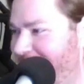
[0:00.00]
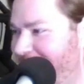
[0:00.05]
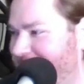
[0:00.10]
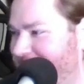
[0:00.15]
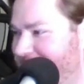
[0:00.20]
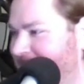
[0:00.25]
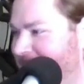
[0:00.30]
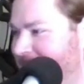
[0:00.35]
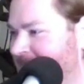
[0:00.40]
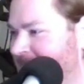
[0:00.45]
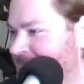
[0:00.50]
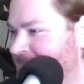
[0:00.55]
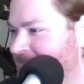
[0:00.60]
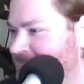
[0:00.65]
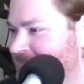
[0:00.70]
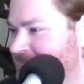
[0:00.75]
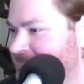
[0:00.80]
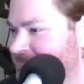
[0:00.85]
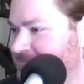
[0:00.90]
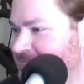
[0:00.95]

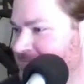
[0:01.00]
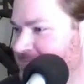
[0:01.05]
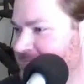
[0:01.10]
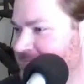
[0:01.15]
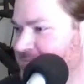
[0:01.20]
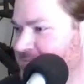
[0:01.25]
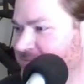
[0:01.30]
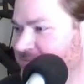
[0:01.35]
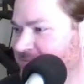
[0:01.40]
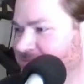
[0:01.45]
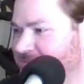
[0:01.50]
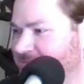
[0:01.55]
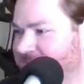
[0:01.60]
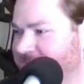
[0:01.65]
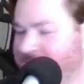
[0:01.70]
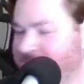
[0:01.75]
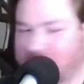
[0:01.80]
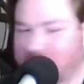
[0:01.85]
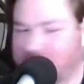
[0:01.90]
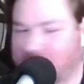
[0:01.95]

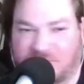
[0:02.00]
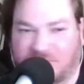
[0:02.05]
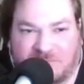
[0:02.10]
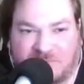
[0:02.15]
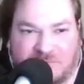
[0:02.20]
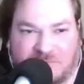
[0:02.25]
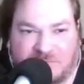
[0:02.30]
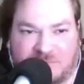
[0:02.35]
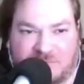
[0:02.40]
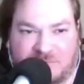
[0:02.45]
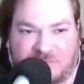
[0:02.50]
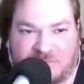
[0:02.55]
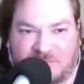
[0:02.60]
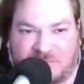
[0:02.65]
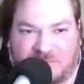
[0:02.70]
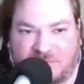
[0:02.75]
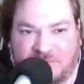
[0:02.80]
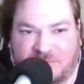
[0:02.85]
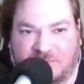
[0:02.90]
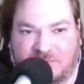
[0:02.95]

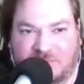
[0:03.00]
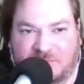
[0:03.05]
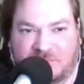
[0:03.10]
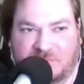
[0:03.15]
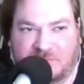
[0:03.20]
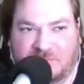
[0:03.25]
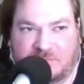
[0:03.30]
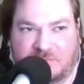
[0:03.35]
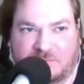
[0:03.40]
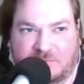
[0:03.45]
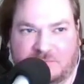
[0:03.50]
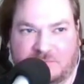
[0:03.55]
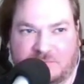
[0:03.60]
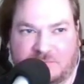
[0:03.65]
(not speaking)